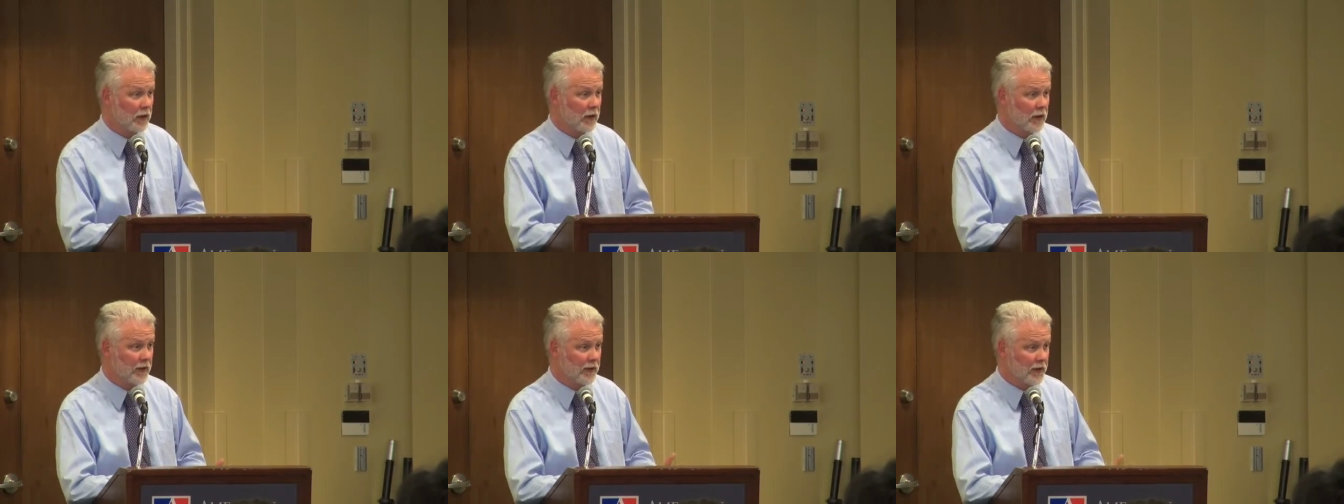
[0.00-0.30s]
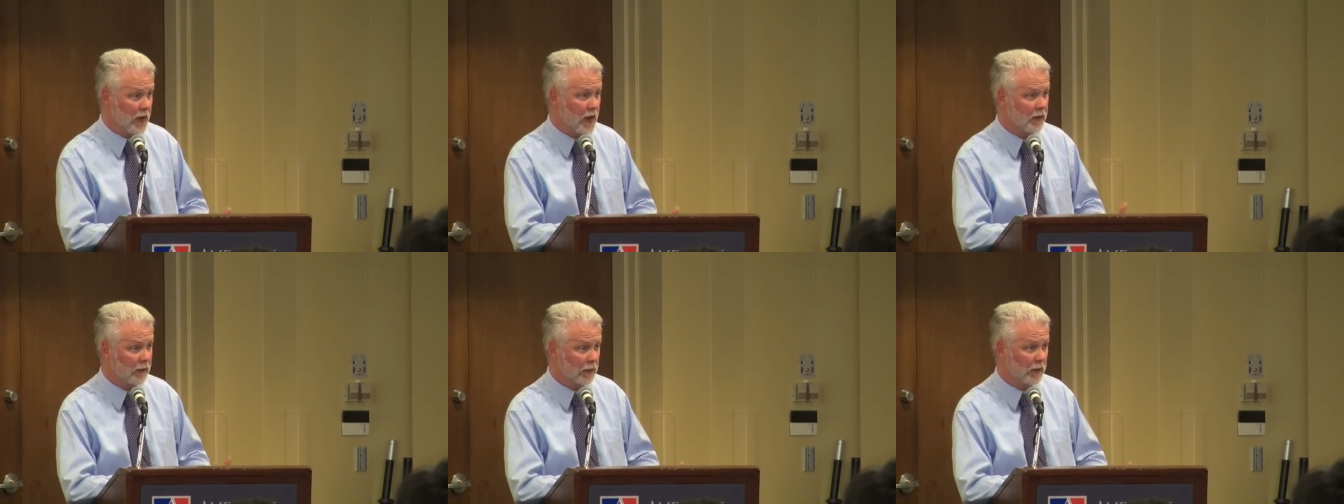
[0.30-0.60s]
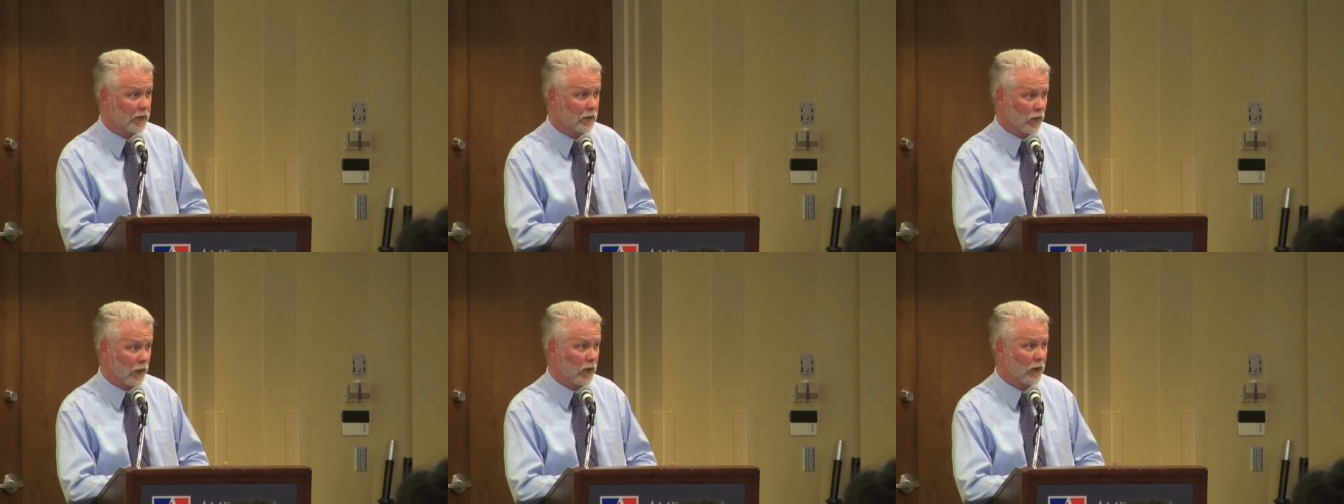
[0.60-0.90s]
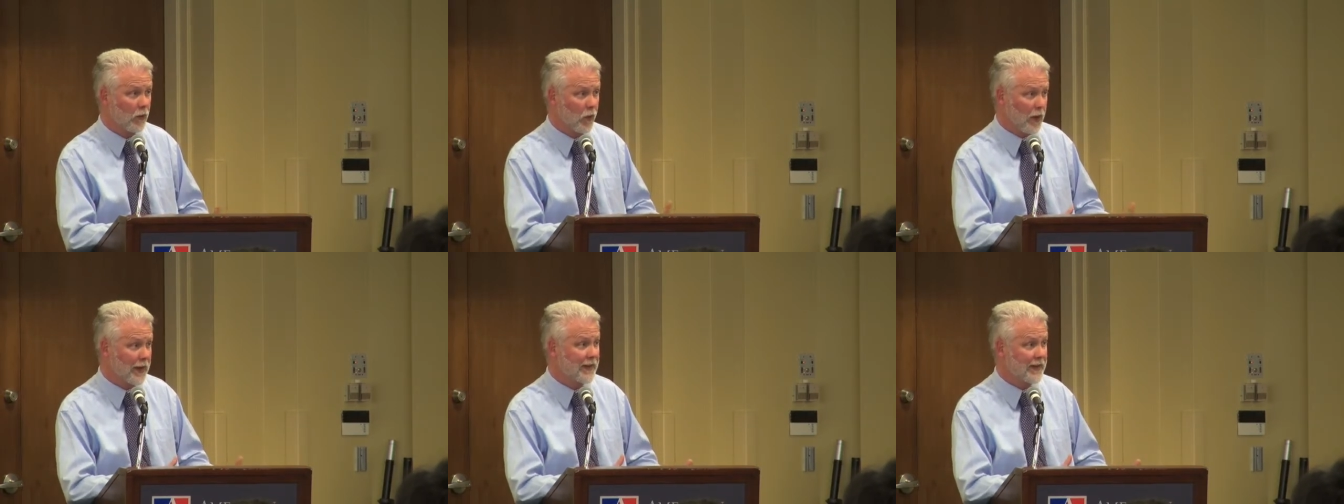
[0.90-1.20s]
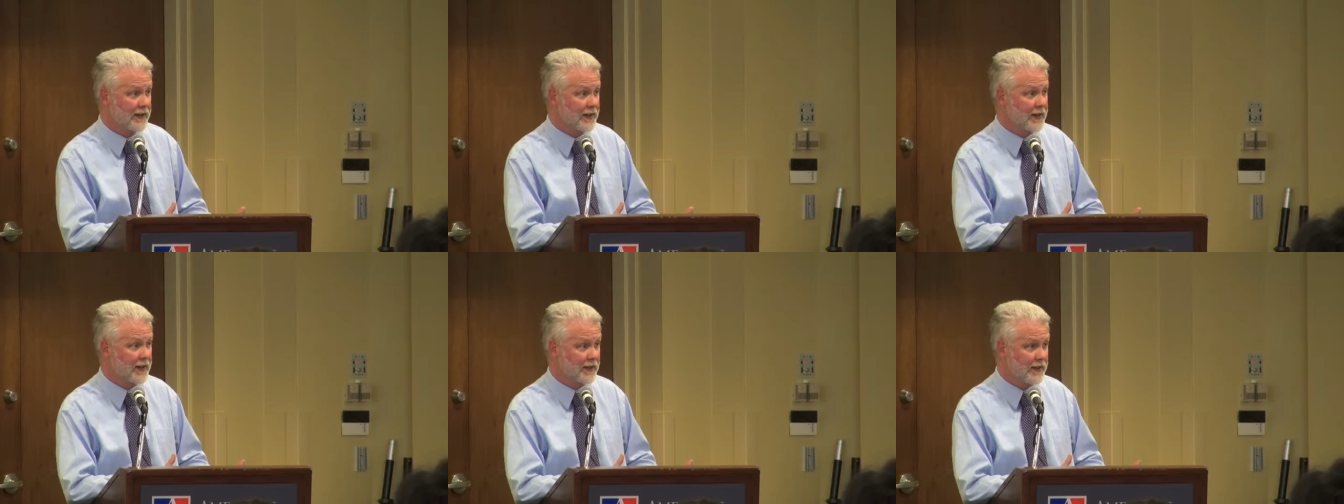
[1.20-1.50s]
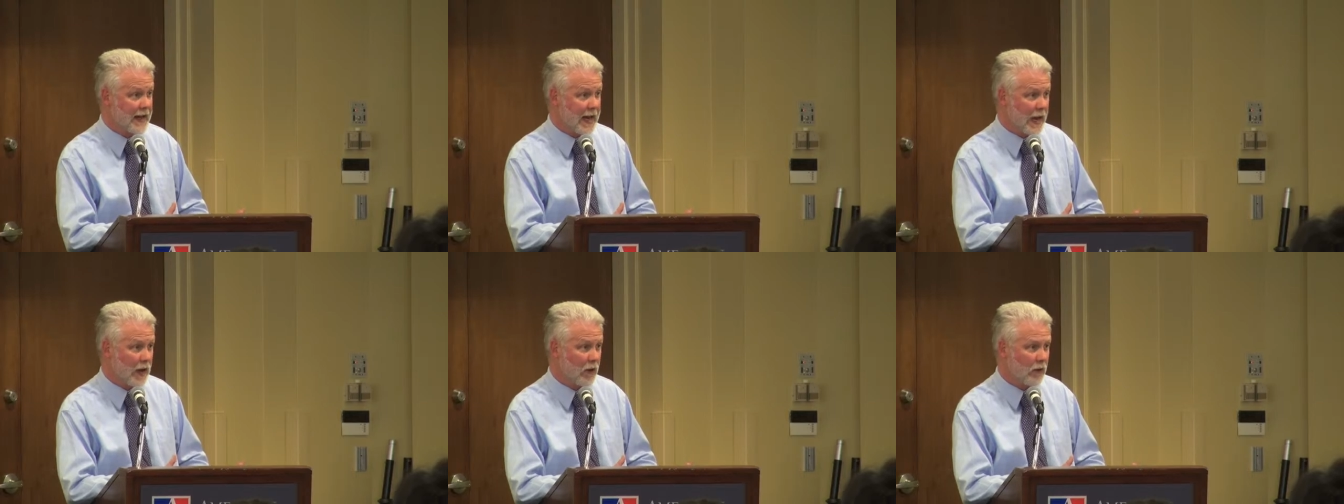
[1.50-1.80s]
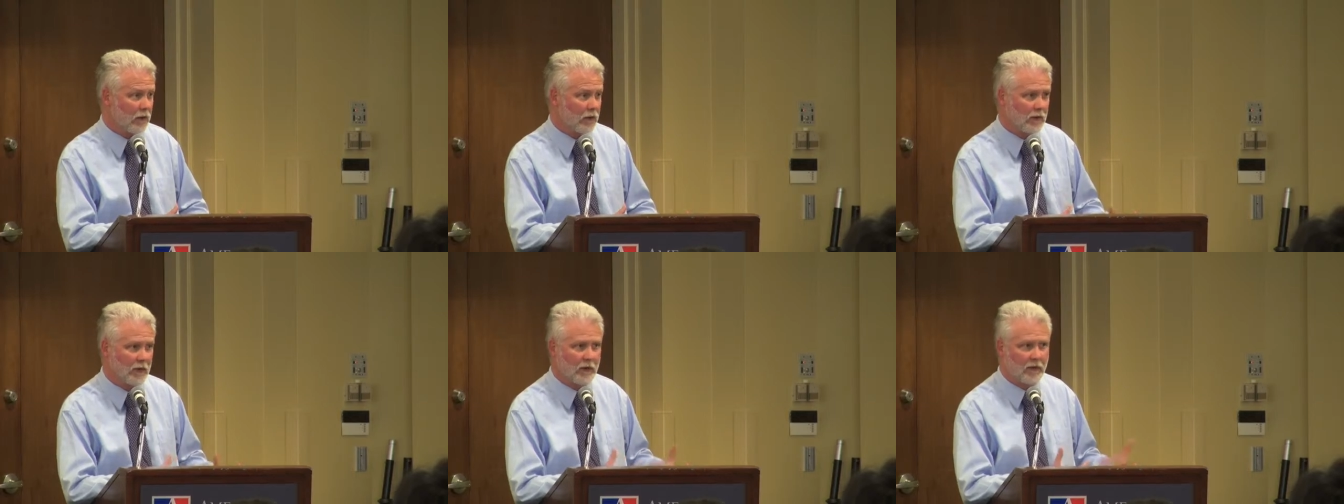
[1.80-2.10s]
the uh, scholarly work, what exists
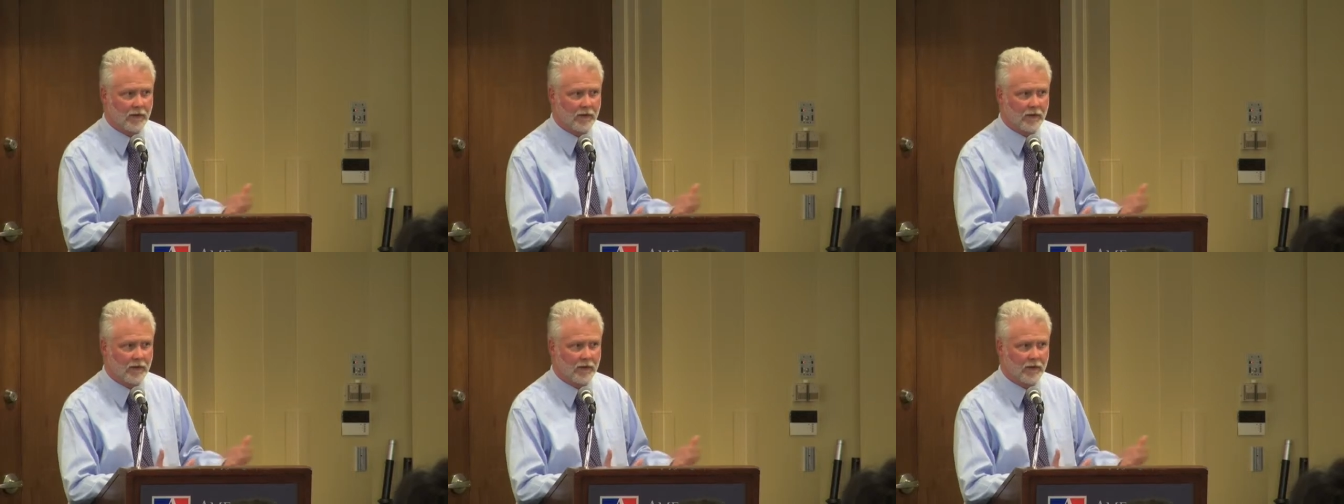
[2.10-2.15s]
now,